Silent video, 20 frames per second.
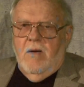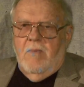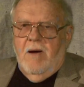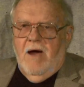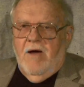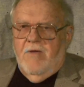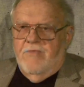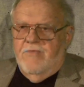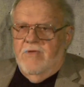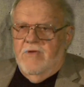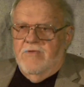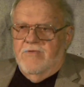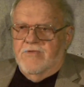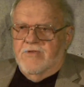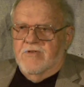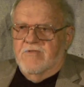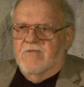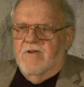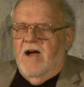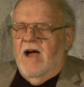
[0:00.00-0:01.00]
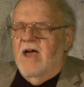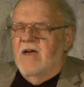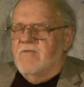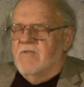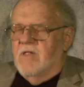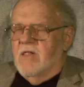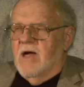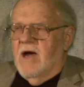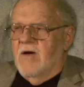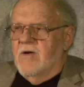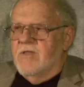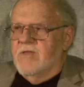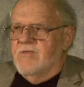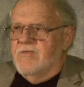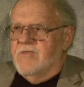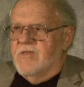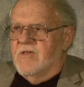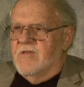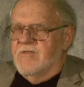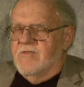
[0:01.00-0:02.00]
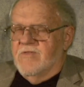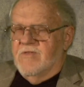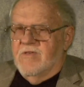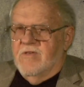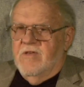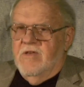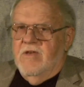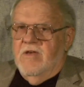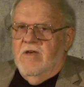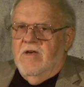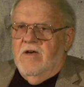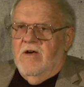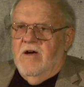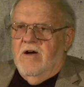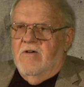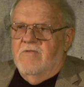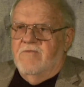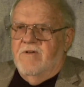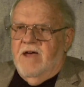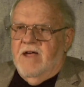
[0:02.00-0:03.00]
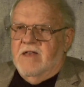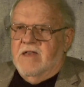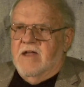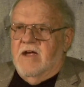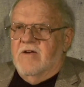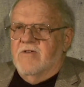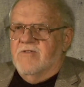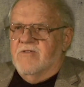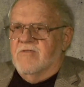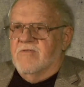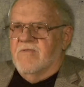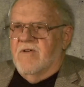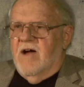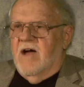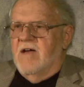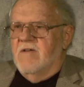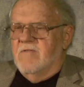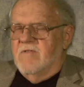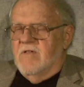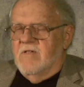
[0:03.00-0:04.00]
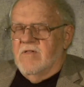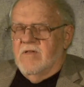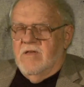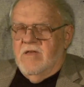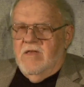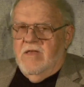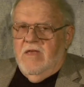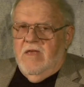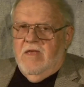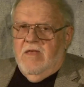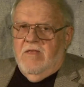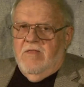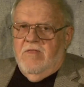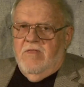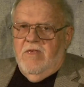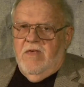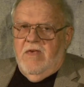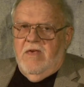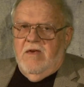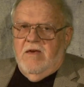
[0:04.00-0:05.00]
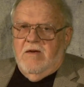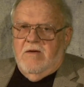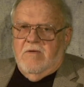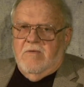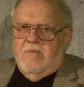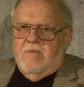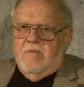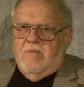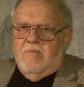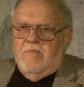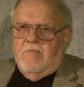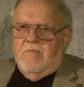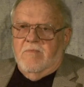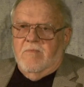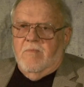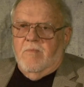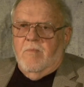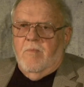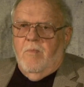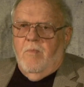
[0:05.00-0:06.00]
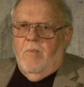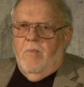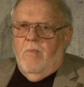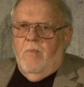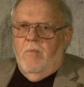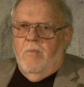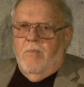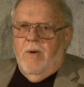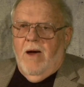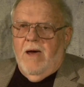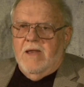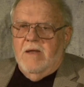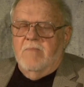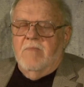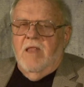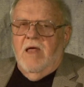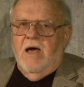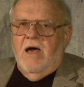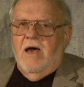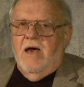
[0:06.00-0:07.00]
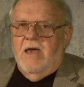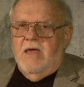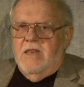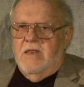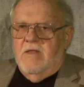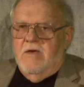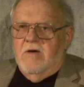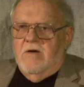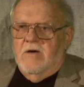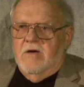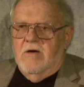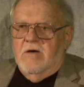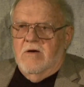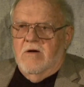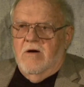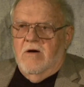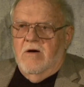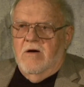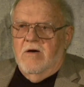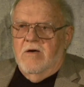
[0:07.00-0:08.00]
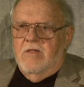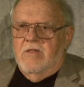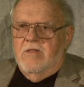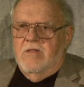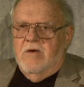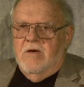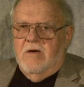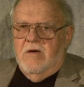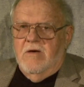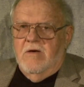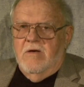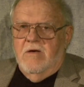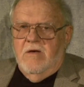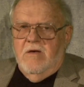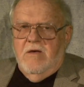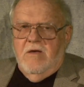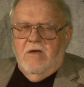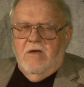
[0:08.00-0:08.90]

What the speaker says: about survival? How does this affect our survival? The bottom line on